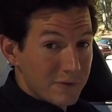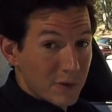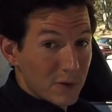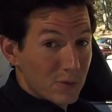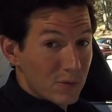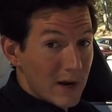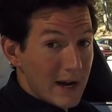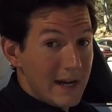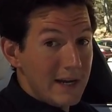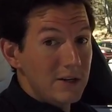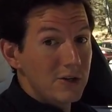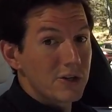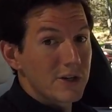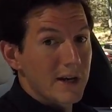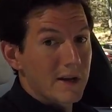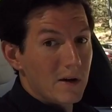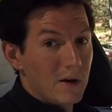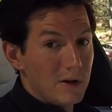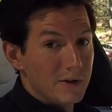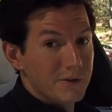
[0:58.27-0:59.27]
for range
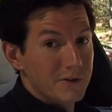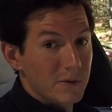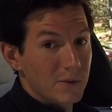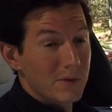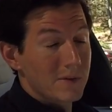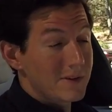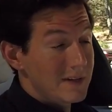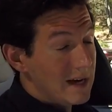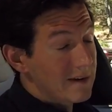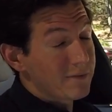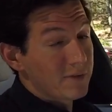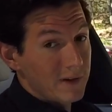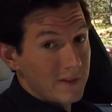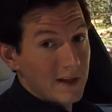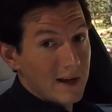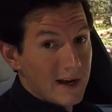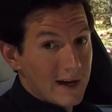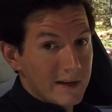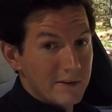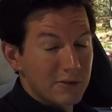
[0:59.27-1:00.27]
and also definitely
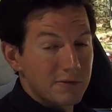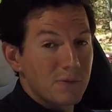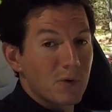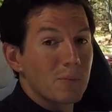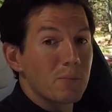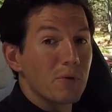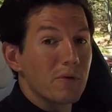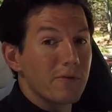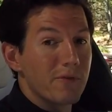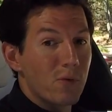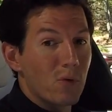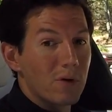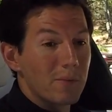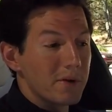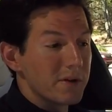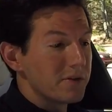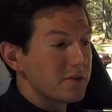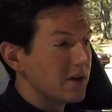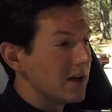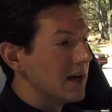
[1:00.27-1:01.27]
the highest for
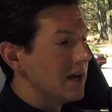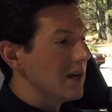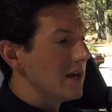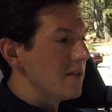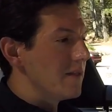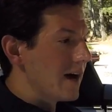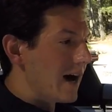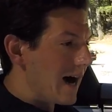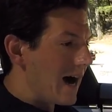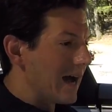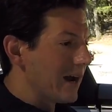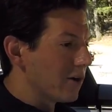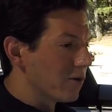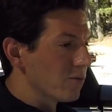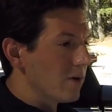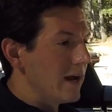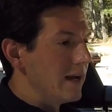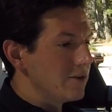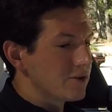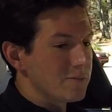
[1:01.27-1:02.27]
performance. The higher
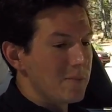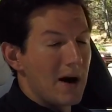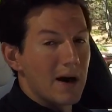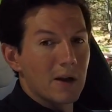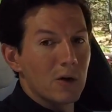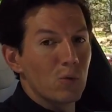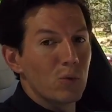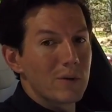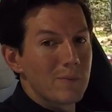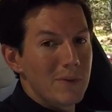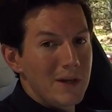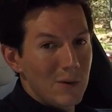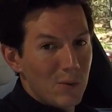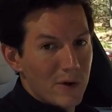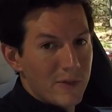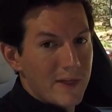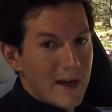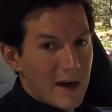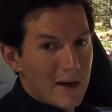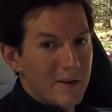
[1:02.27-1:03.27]
range model would be
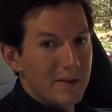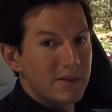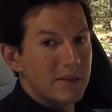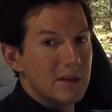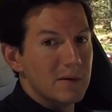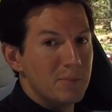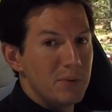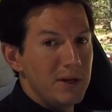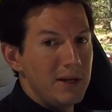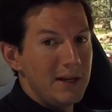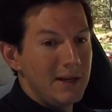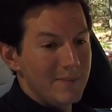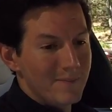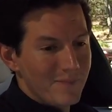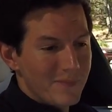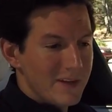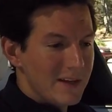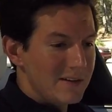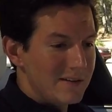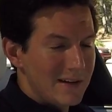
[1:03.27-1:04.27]
without the P.
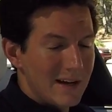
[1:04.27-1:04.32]
It